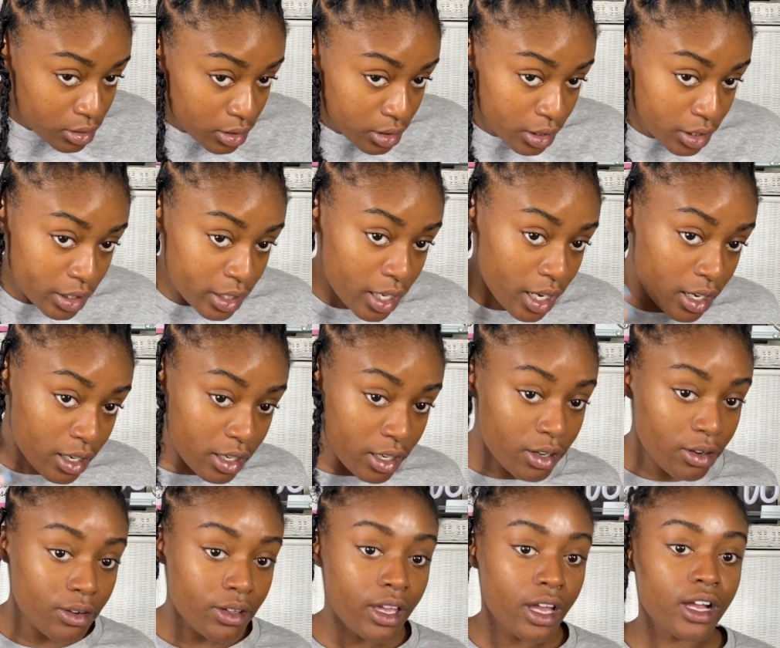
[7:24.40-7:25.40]
There y'all go.
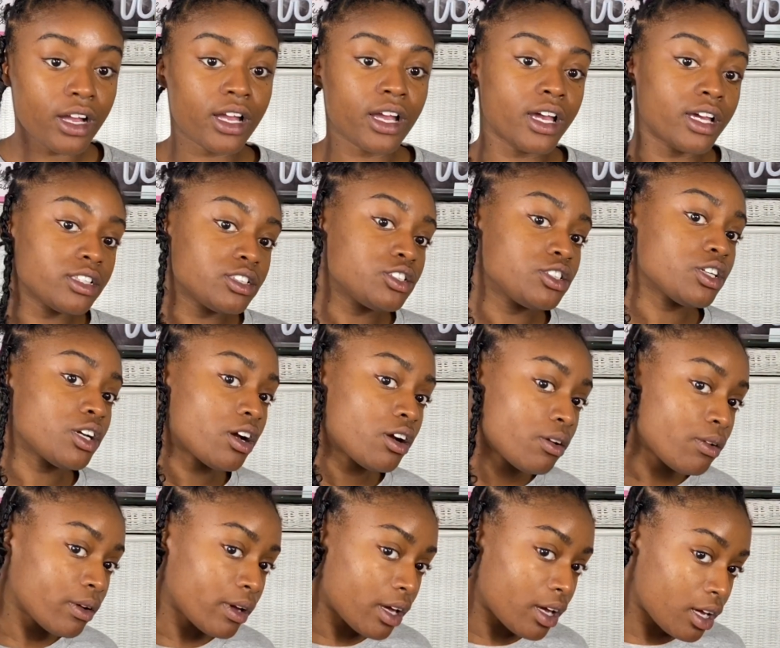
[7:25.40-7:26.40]
Y'all got
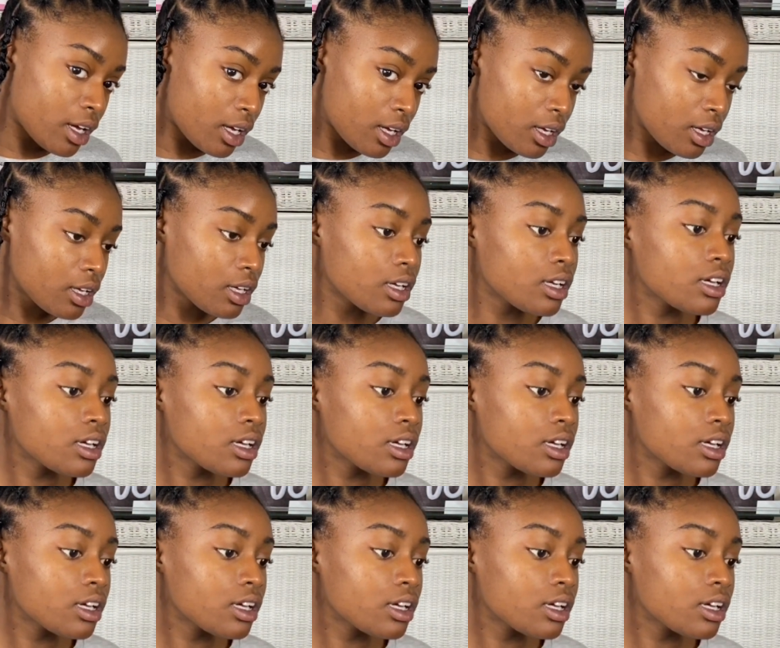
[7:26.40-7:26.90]
y'all a